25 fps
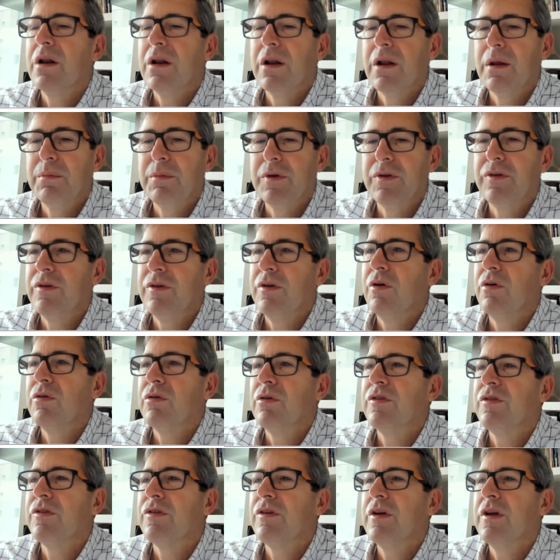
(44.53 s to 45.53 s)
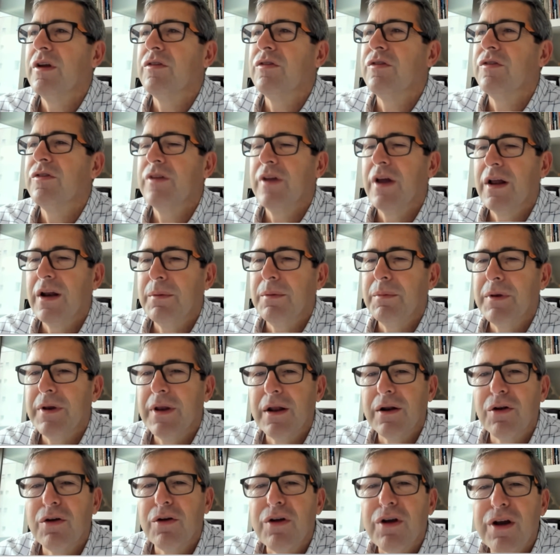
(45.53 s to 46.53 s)
Let me see. Oh, it's, it's telling me
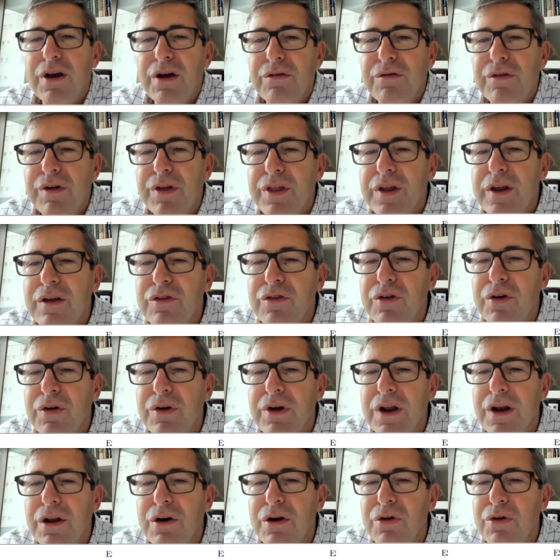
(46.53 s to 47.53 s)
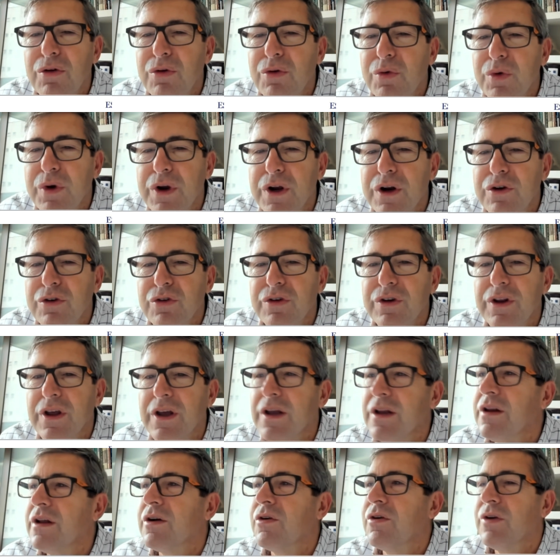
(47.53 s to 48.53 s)
that everything is going a little weird
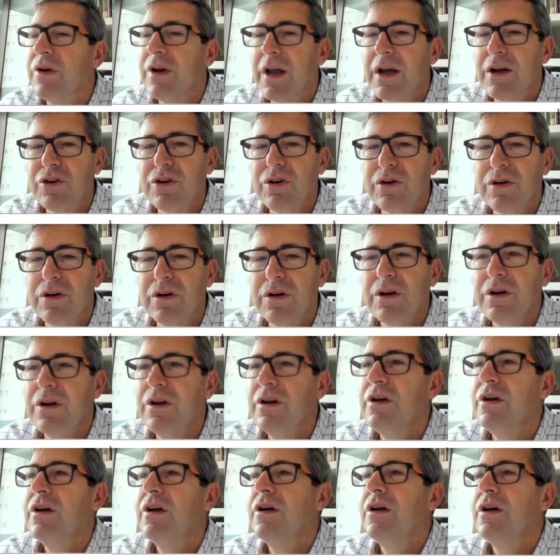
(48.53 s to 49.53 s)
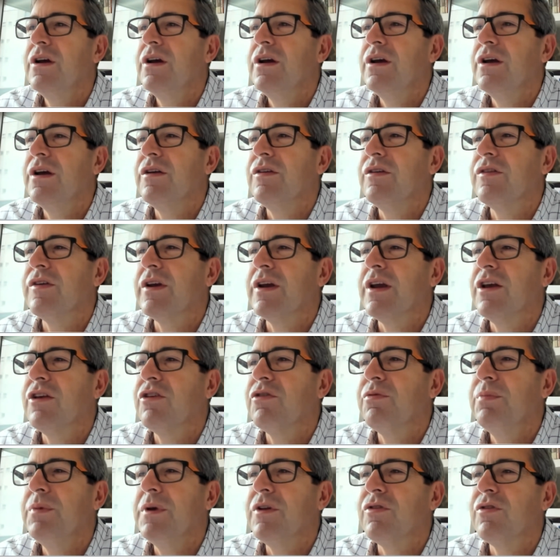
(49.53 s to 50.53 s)
today. The connection is
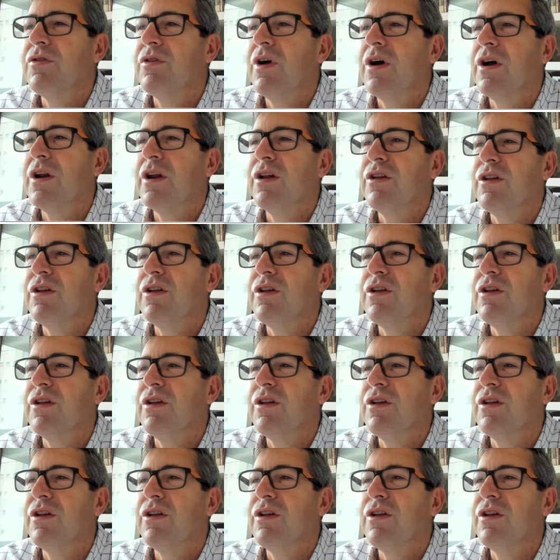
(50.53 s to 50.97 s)
against me. It's not...